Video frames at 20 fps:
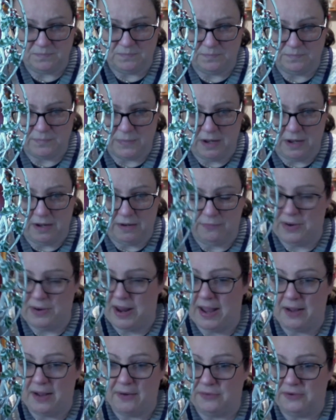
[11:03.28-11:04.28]

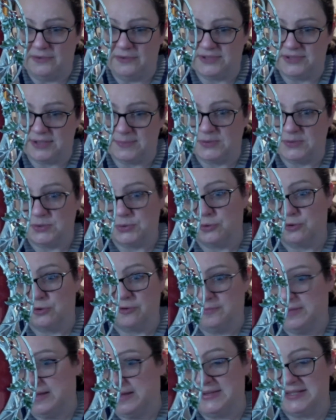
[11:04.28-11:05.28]
round of some
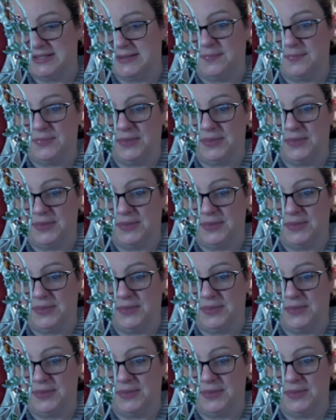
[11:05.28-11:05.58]
sort, maybe something